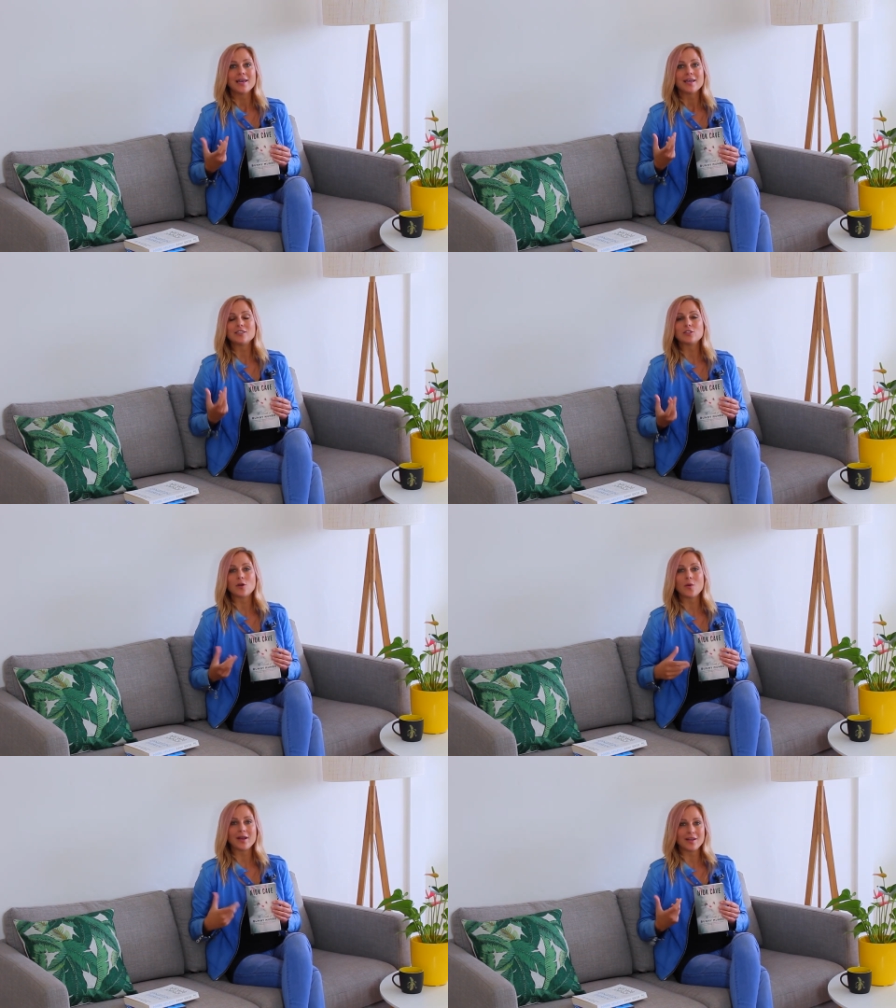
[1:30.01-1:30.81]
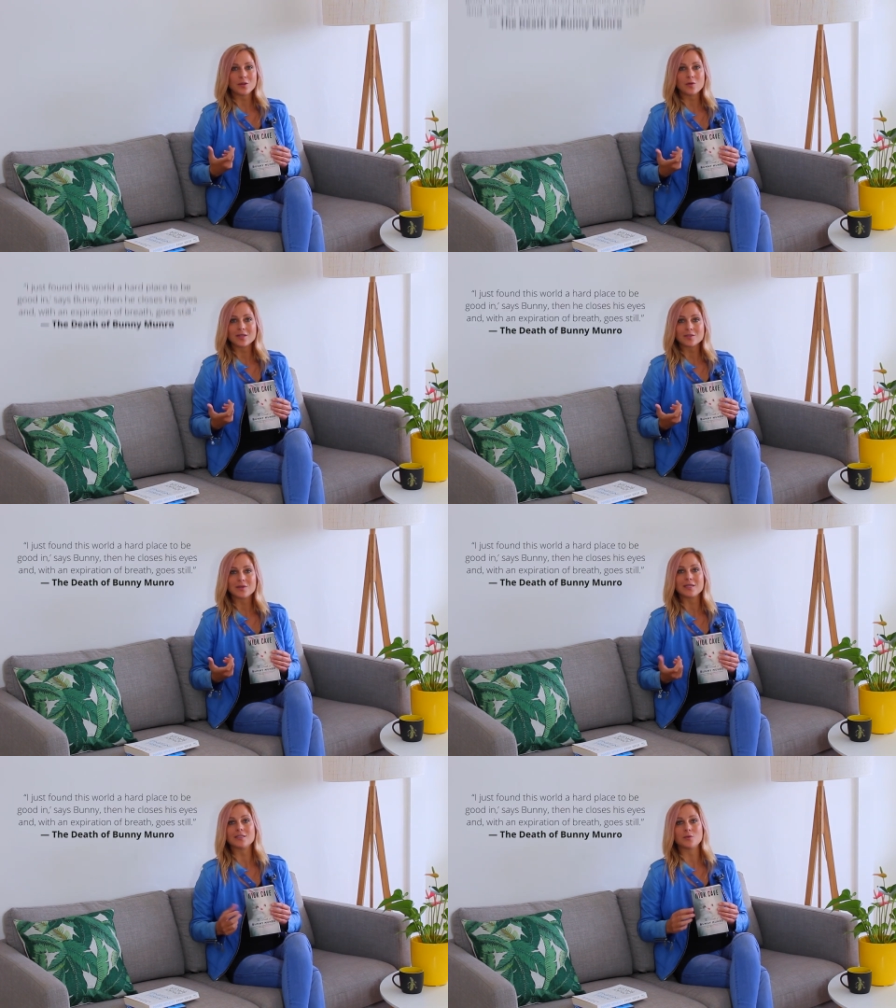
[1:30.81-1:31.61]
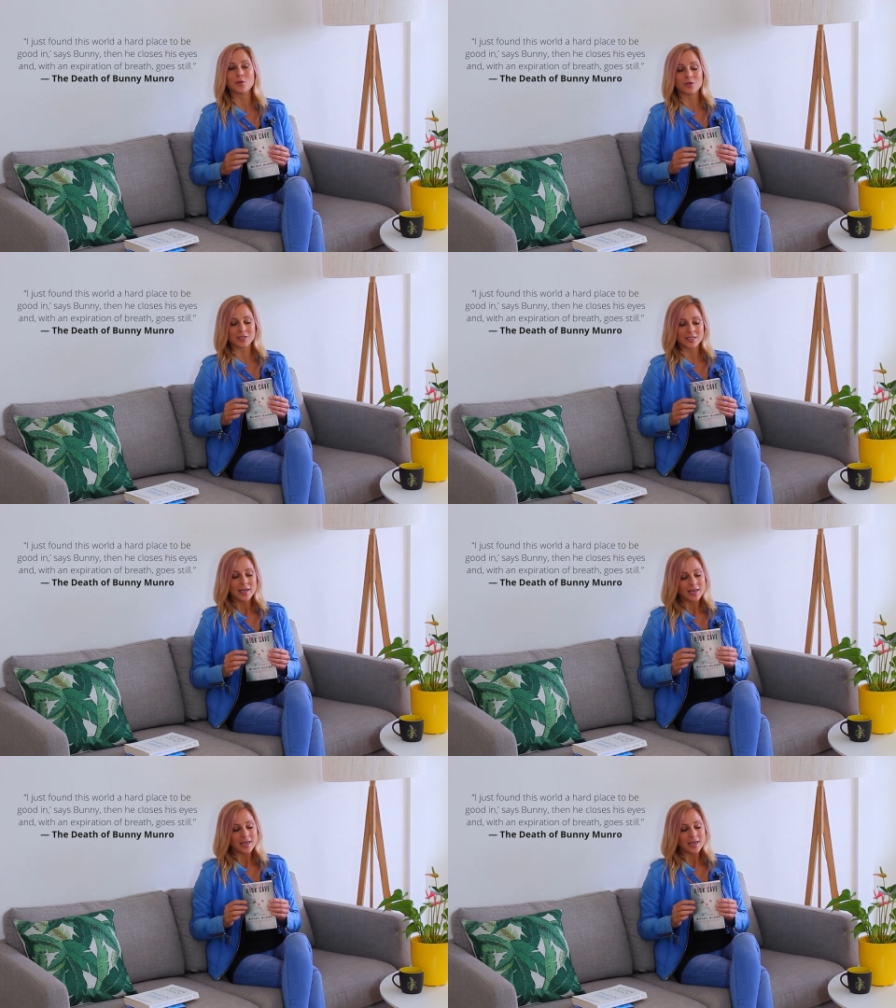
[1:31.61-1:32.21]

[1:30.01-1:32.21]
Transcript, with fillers: is so eloquent with his words.